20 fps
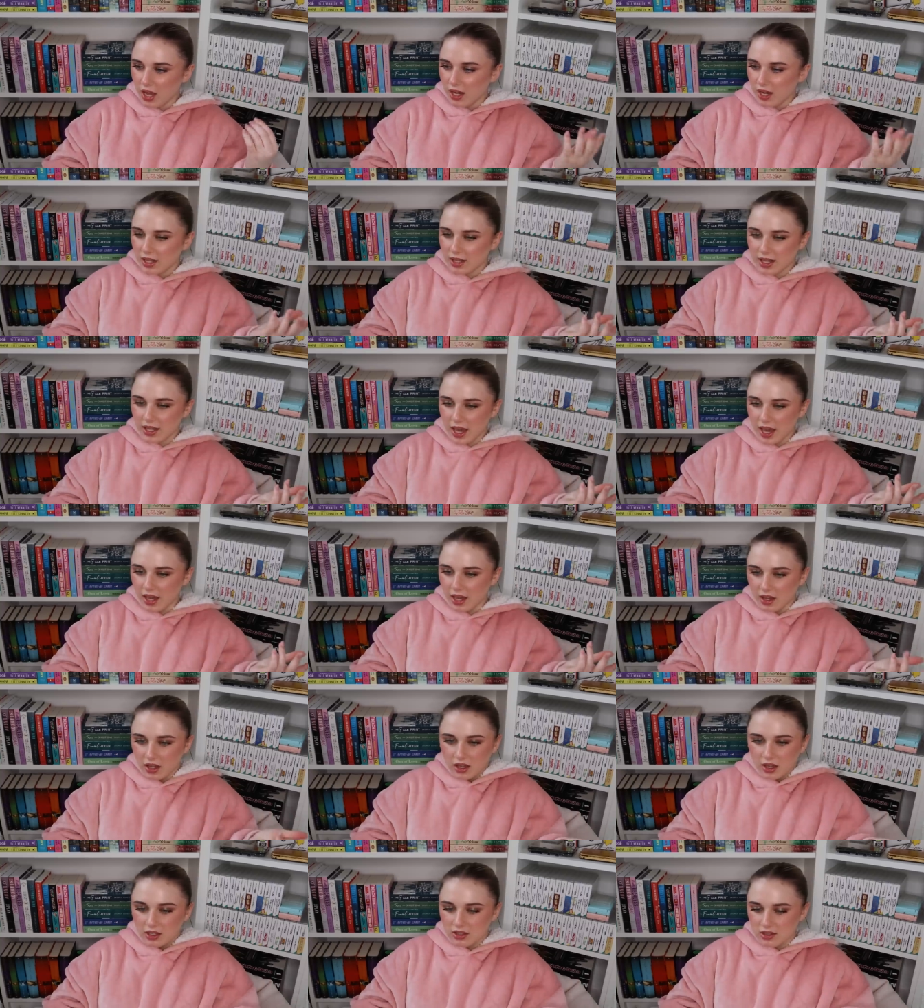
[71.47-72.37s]
Like yeah,
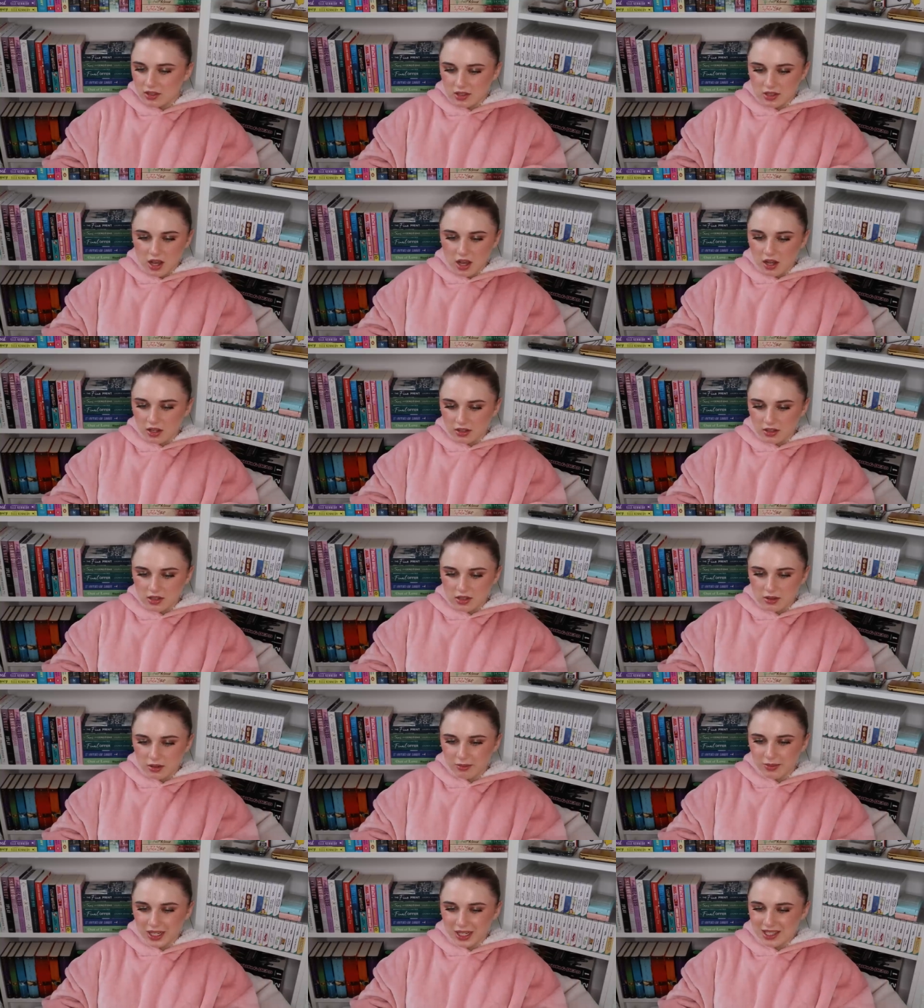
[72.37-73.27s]
sucks,
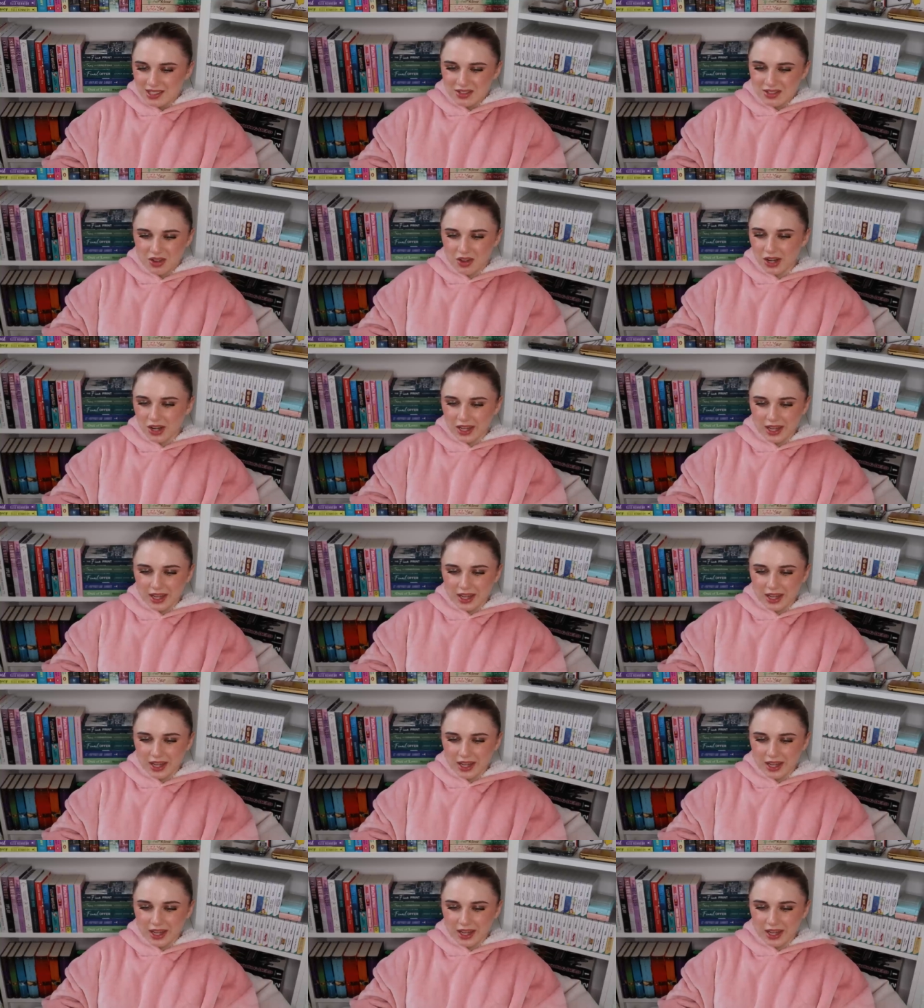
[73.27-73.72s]
but it's not